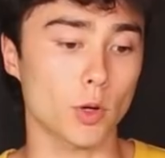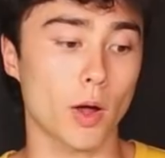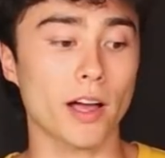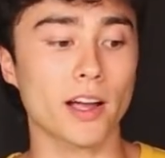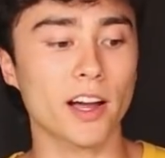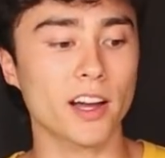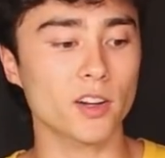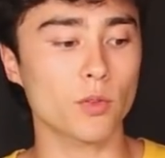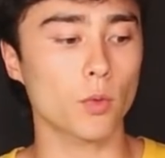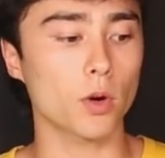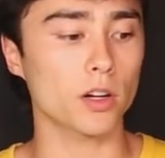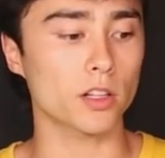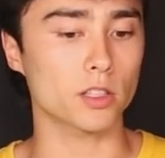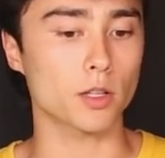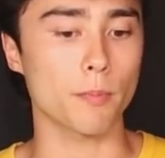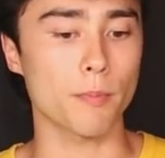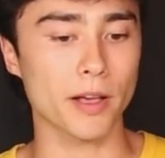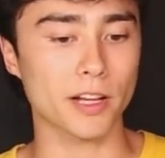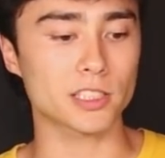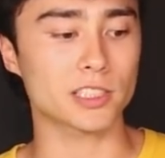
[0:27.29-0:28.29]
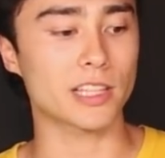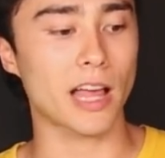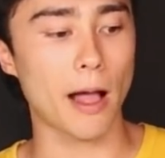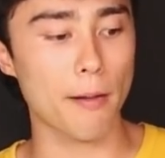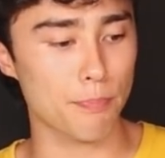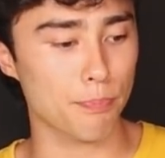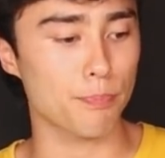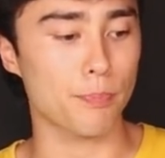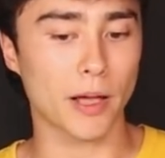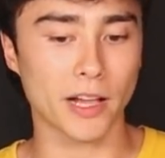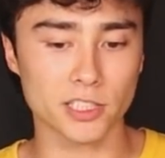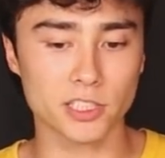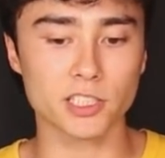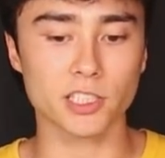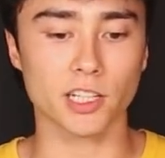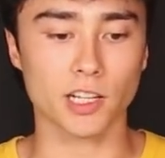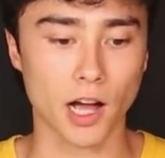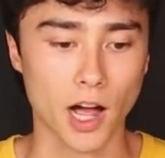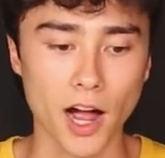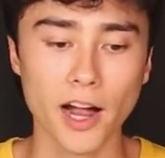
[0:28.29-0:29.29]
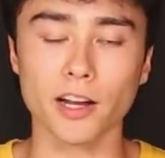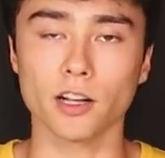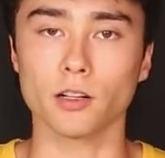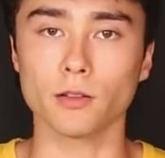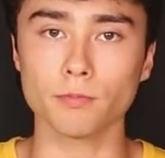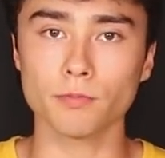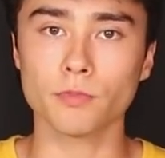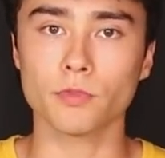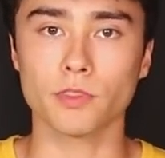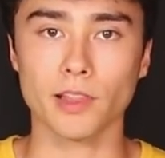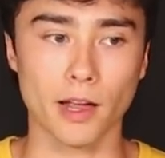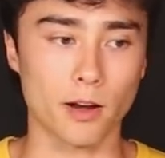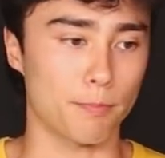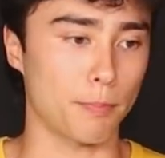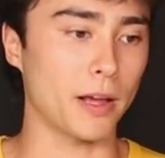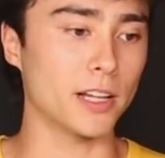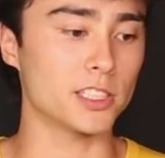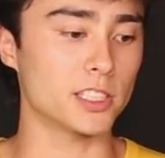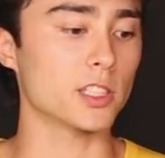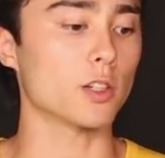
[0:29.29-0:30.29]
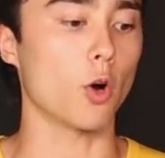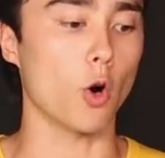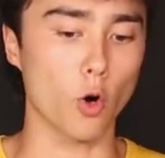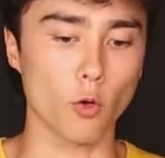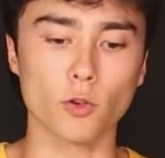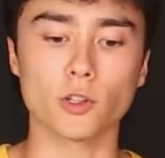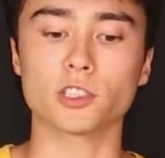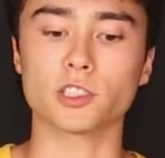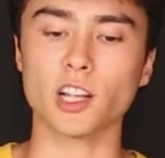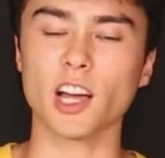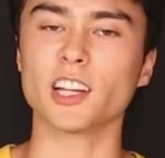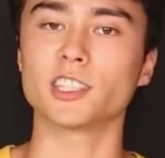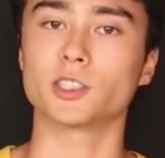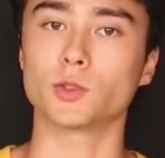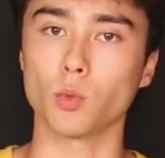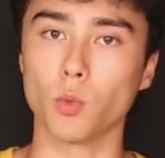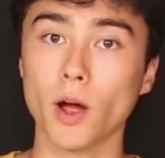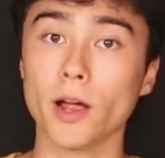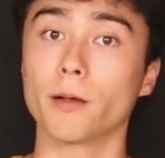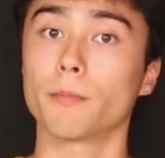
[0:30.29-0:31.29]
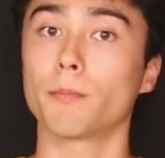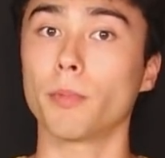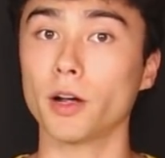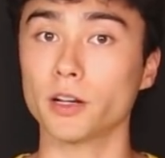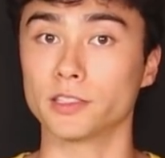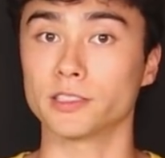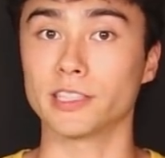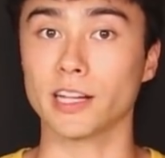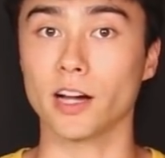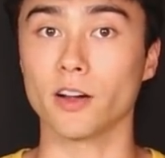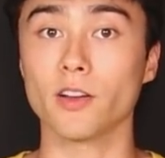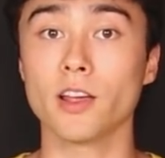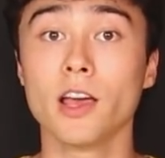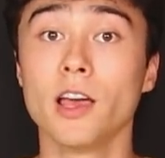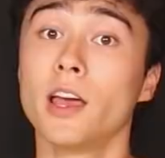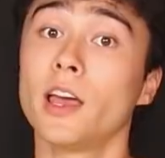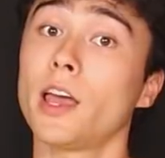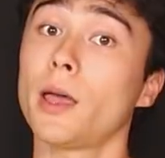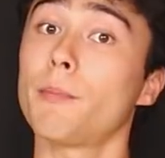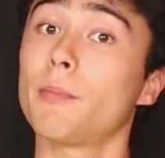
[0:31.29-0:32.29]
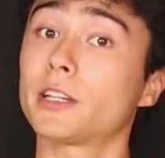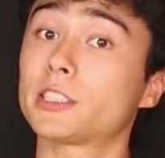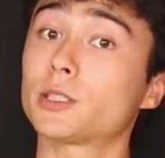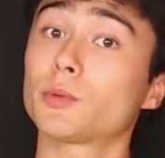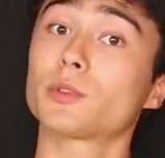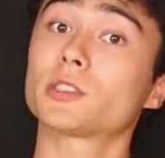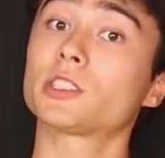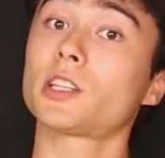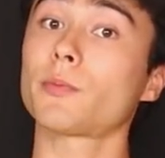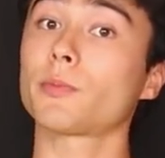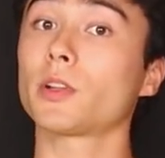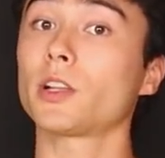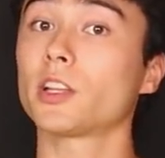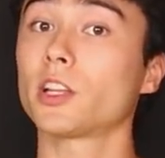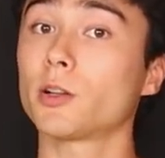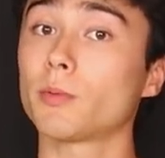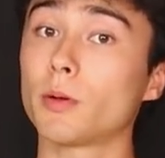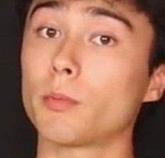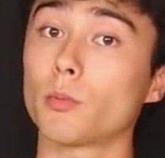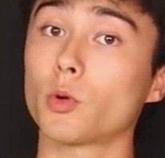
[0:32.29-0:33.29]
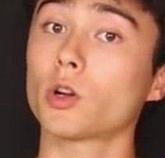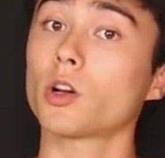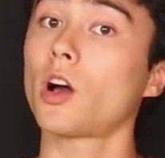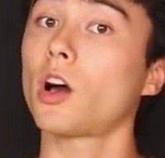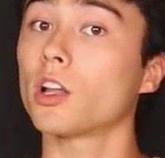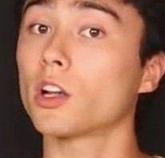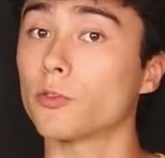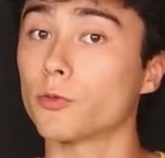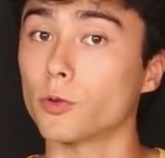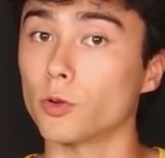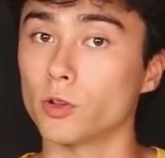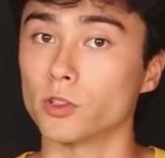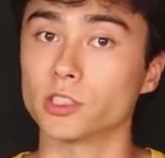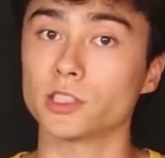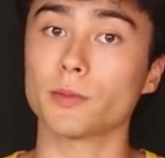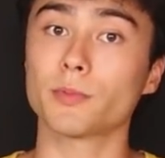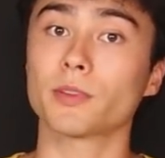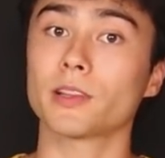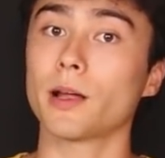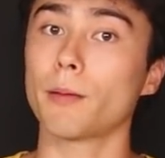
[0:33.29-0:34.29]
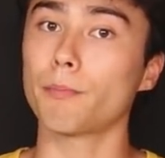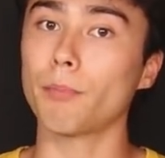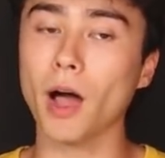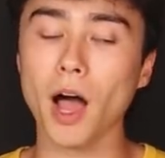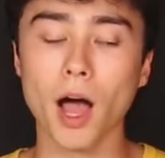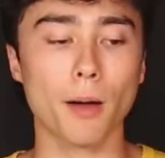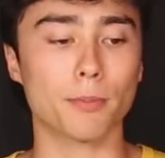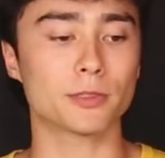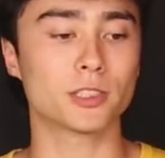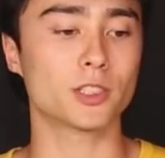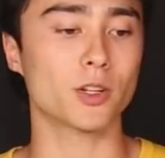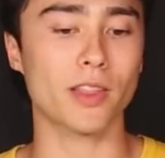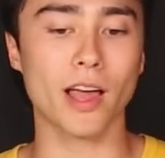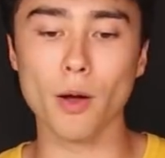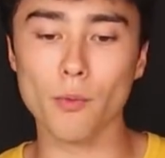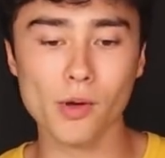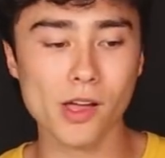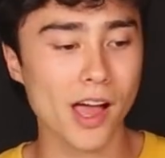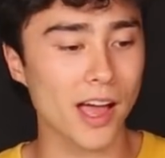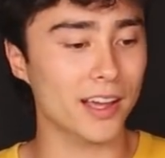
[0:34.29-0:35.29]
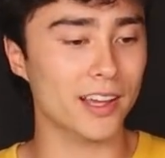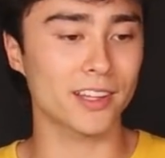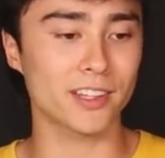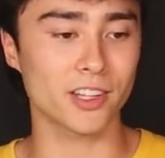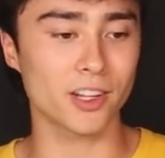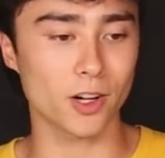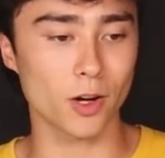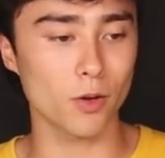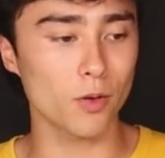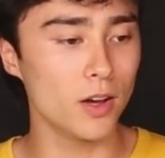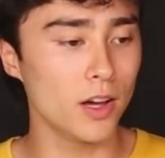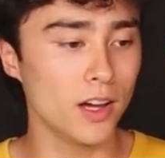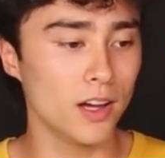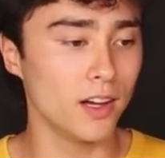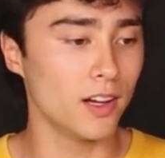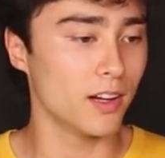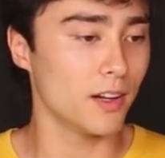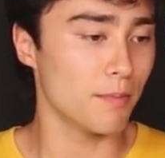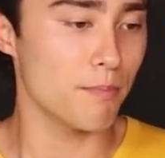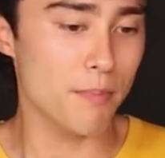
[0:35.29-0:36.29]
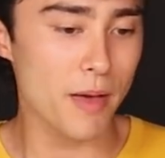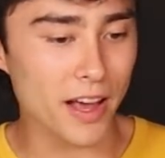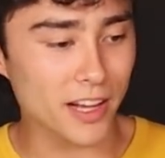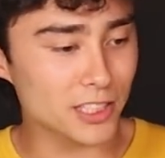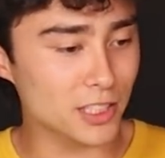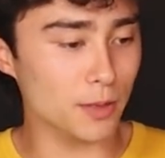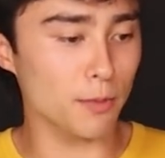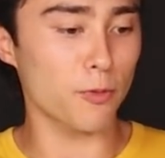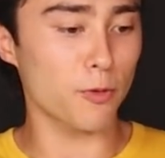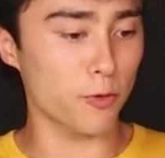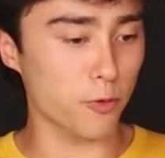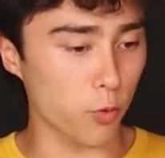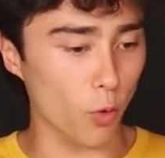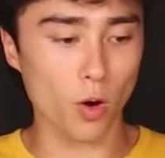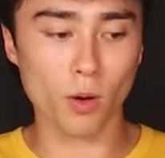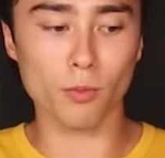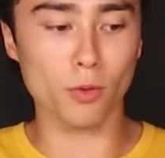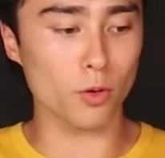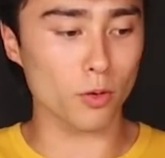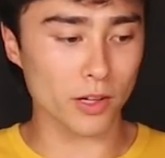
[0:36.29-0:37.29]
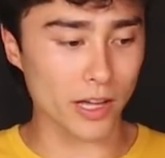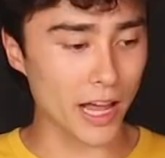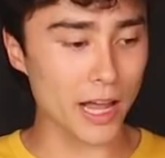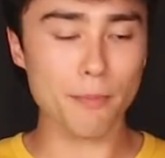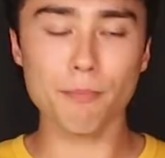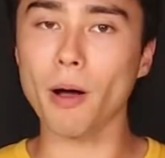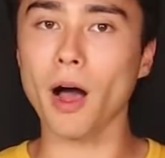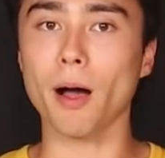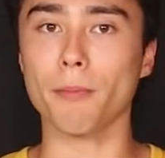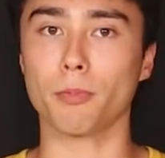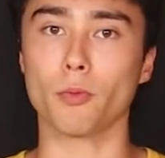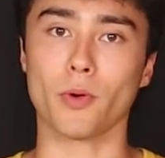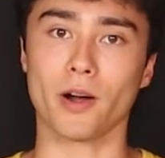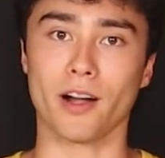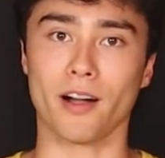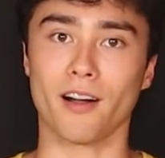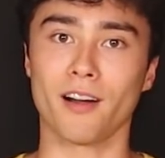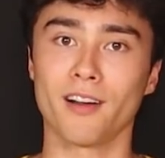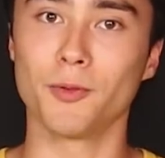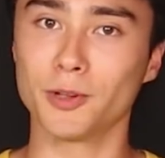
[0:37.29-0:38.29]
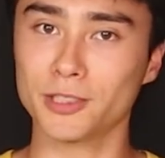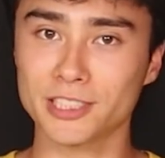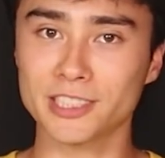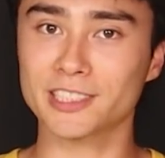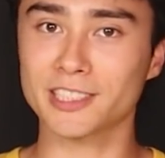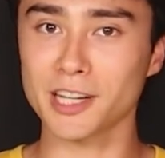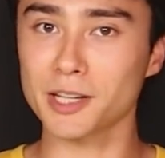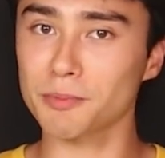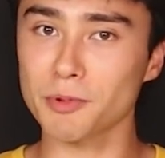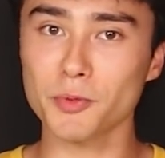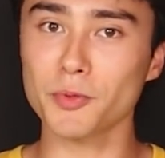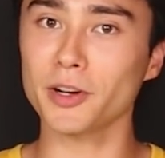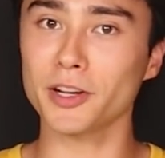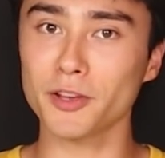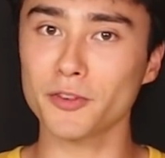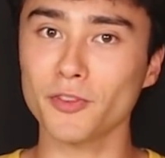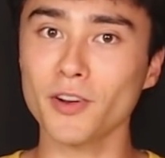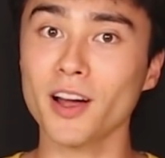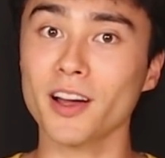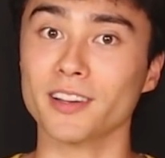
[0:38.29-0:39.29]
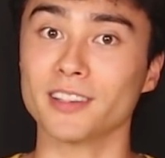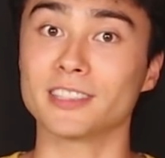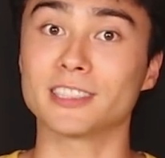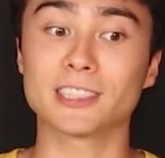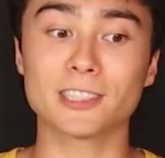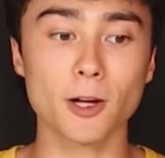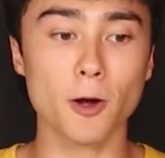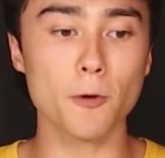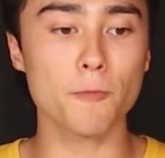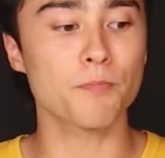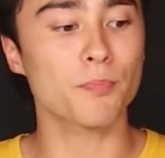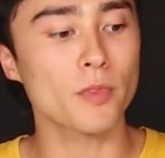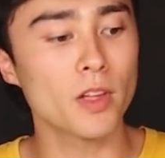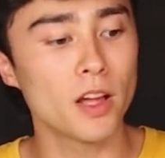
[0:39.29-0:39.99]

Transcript: so I kind of wanted to mix that basic item, that basic oversized white button-down, and mix it with something a little bit more colorful and something that pops. So that way I can, you know, make some formal K-pop wear, which is gonna be really fun. So